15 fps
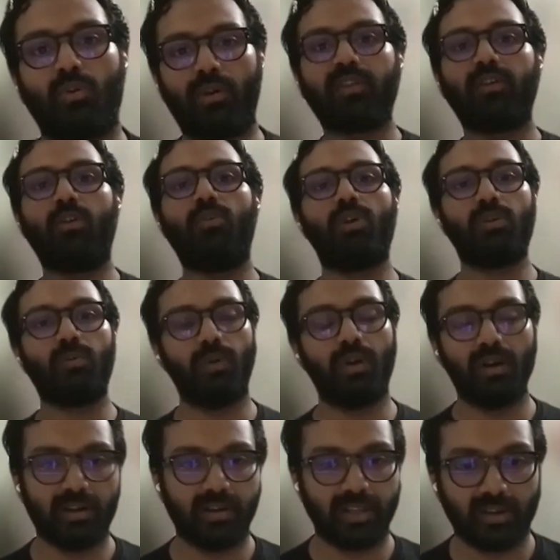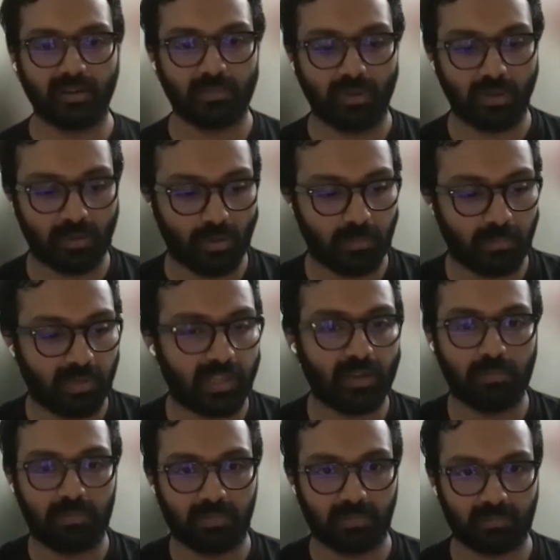drawing a whole world, and like
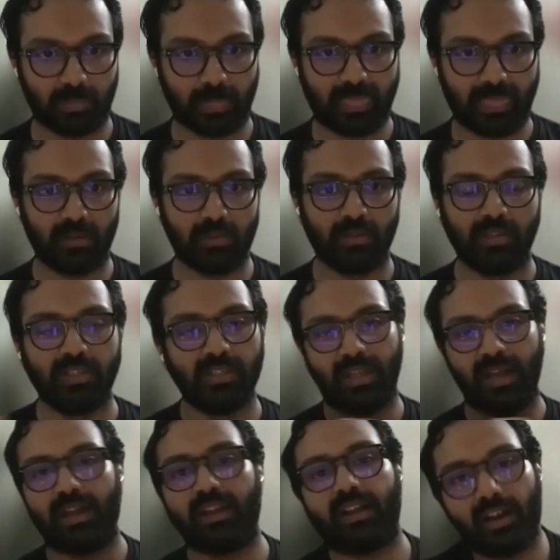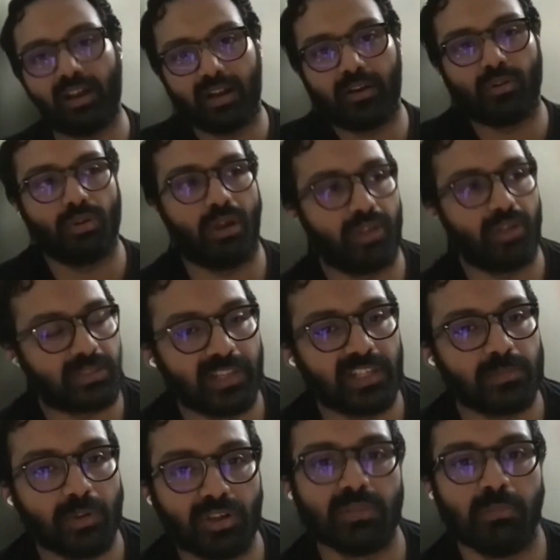a, I don't know how to
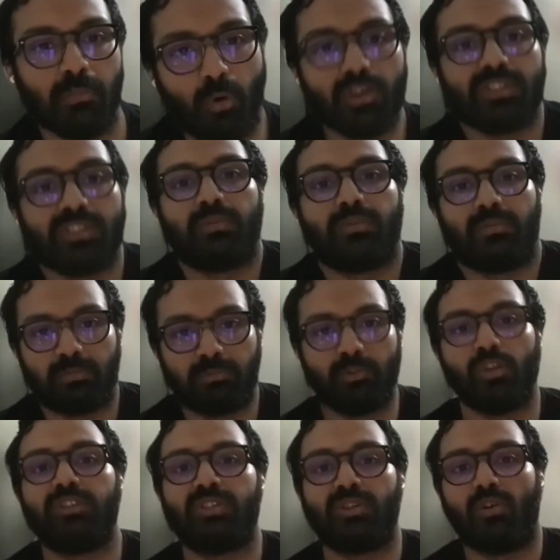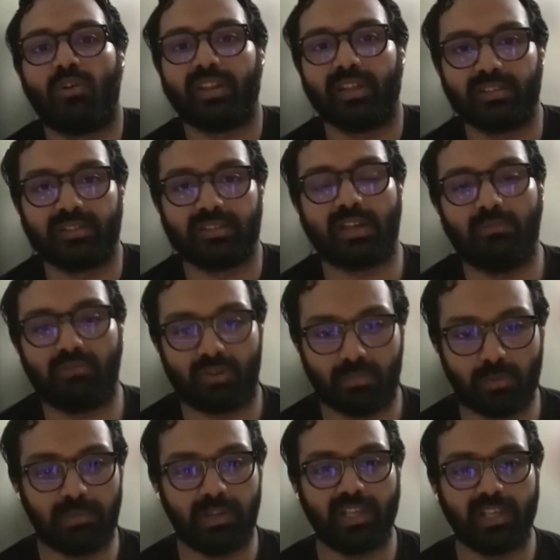explain this, because the most good stories come
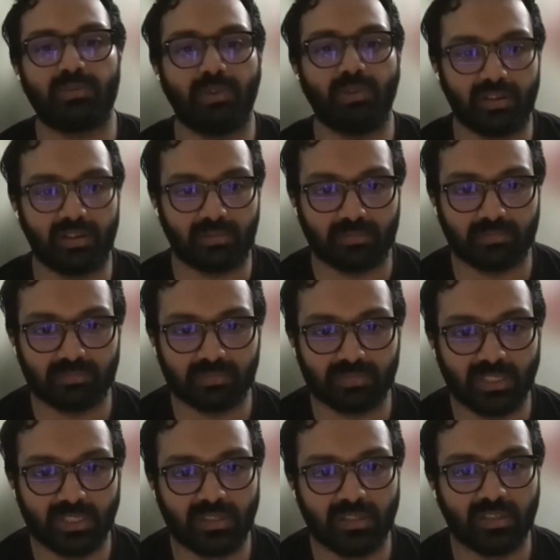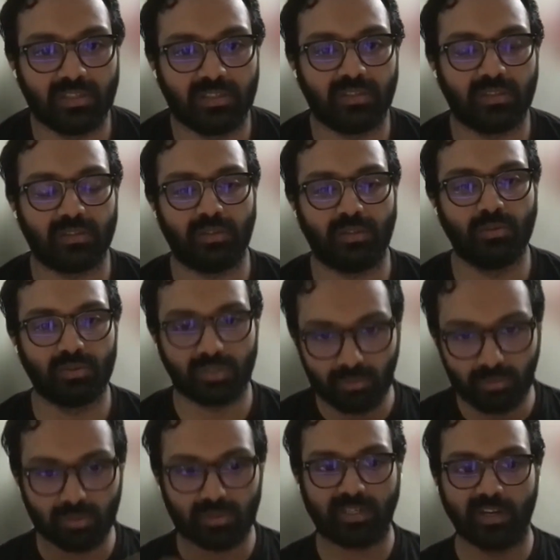from a place where
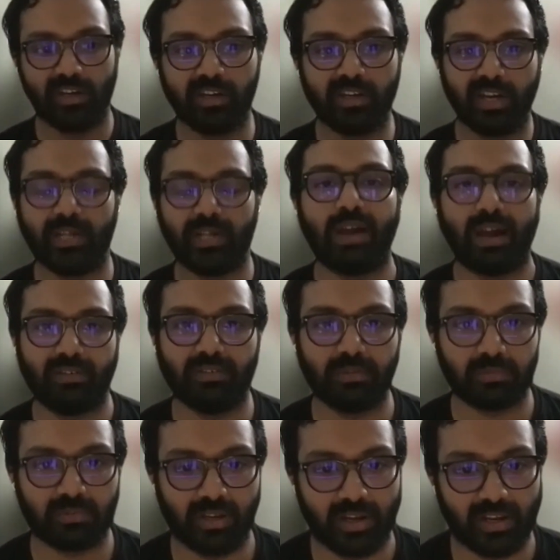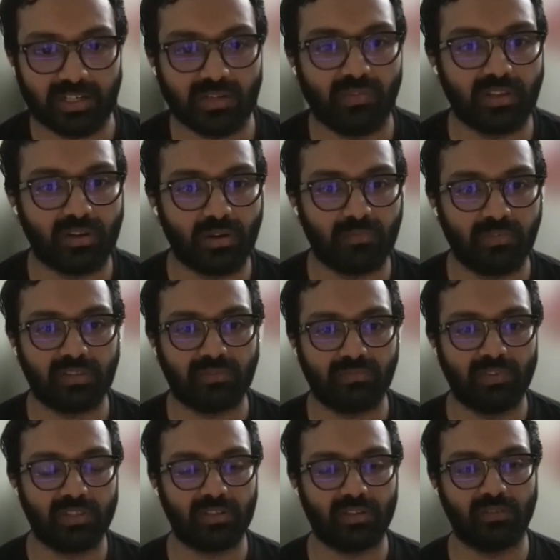you still need to have a connection with
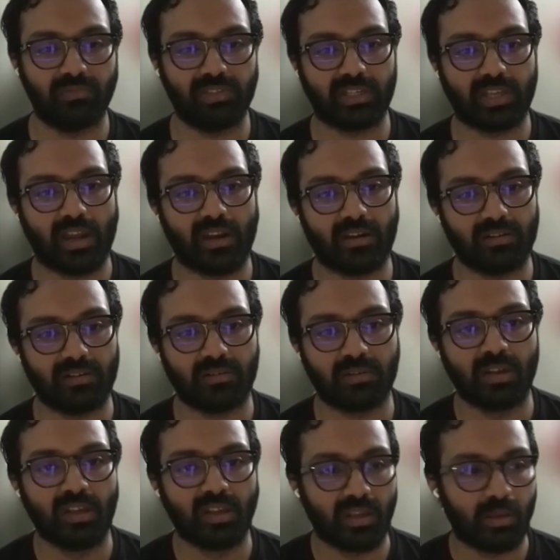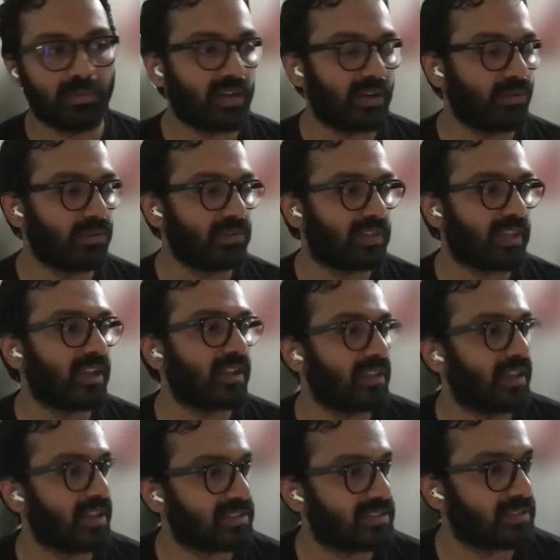the character. I mean, I don't think
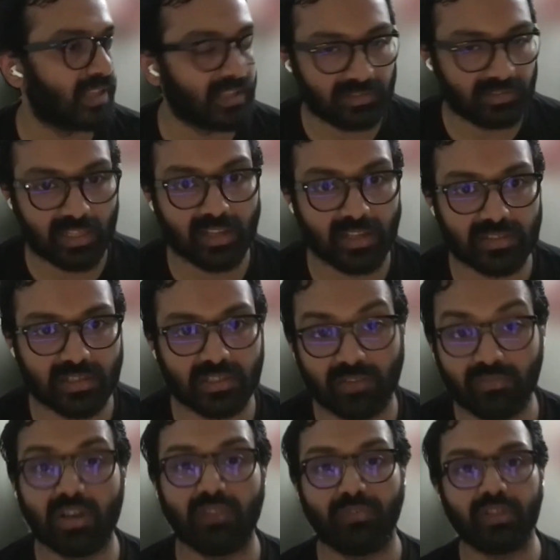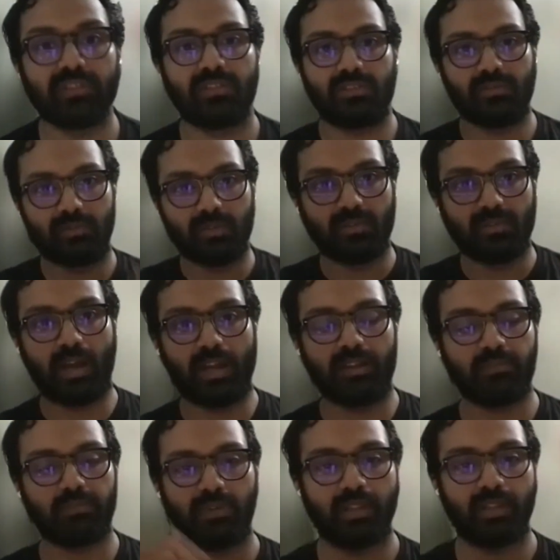there is even if it's
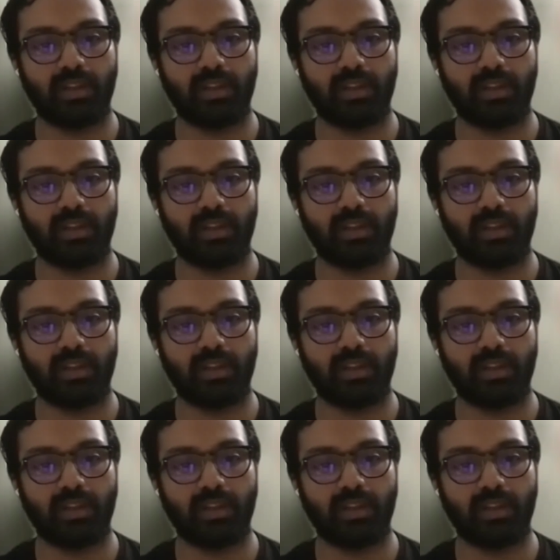high